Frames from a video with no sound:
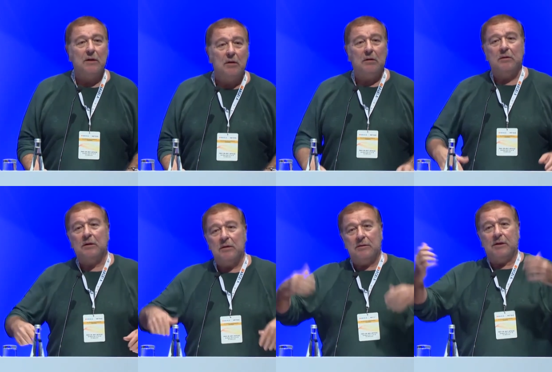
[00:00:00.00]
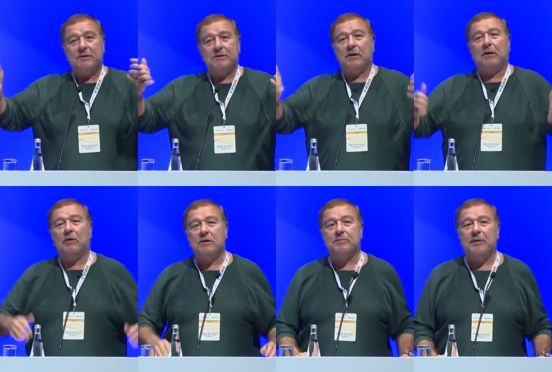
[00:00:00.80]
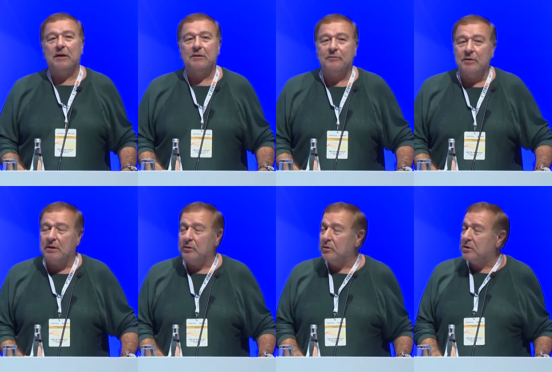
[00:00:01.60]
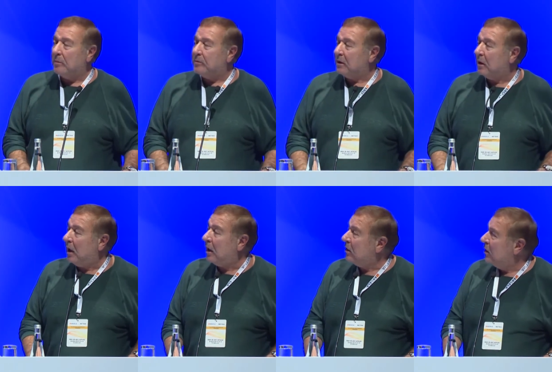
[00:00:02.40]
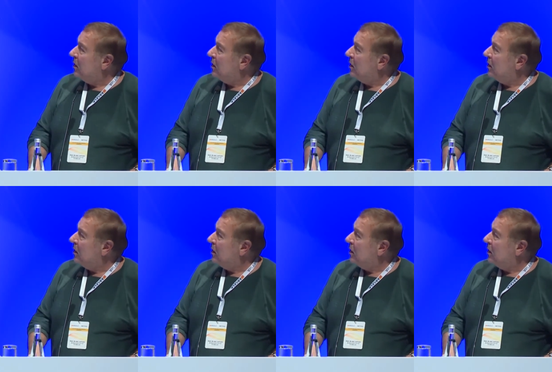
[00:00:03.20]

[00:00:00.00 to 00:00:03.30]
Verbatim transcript: oh, you know, there's terahertz band. We can do something there.